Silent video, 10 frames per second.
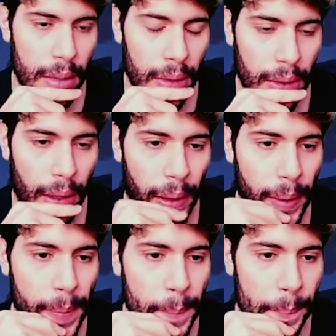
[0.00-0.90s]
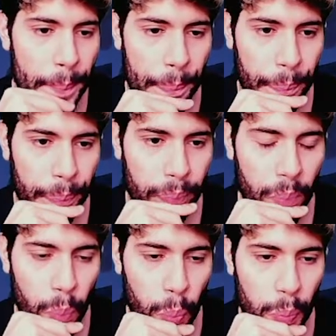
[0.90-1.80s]

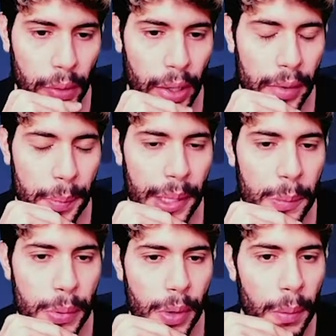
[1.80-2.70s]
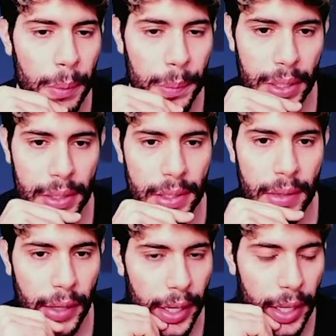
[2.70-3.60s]
The main problem is
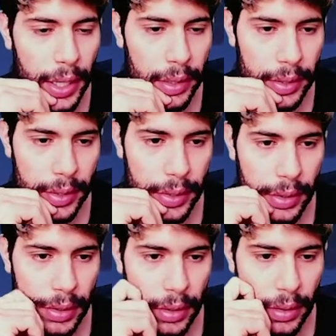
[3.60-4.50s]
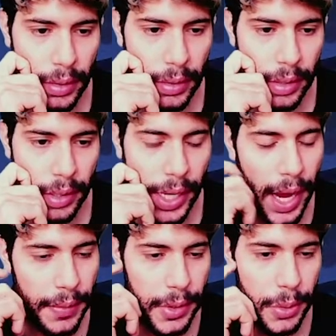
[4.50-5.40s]
that they
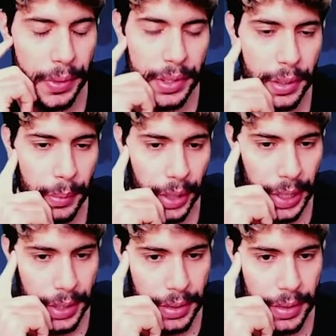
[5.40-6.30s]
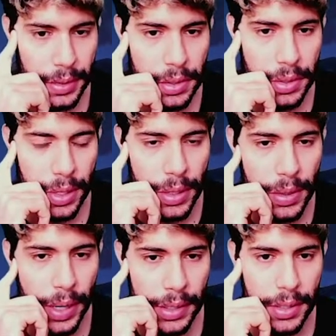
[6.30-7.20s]
have 2 Intimidates,
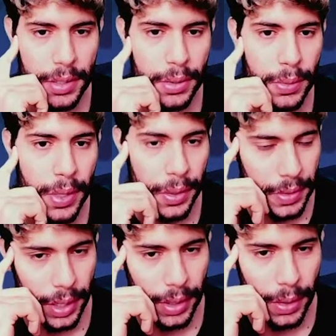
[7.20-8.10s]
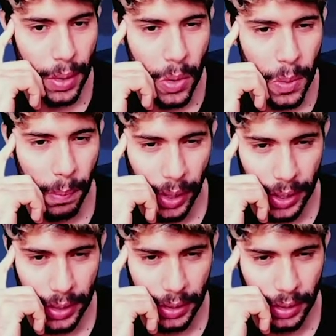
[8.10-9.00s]
so as soon as they know
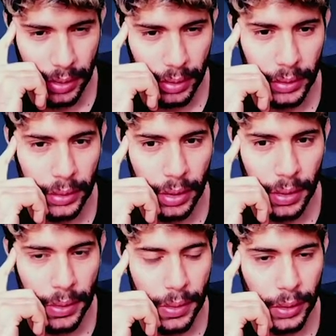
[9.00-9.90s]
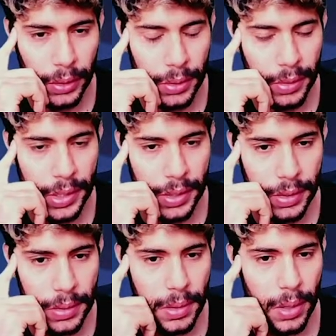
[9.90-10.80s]
my Thunderous
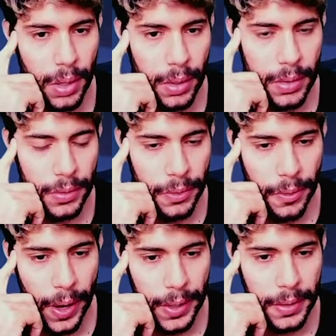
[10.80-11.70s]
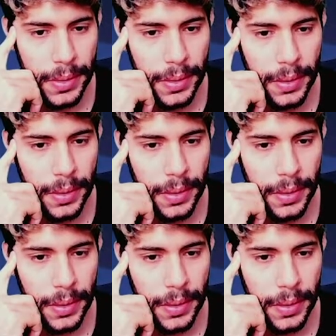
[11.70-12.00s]
is not Defiant,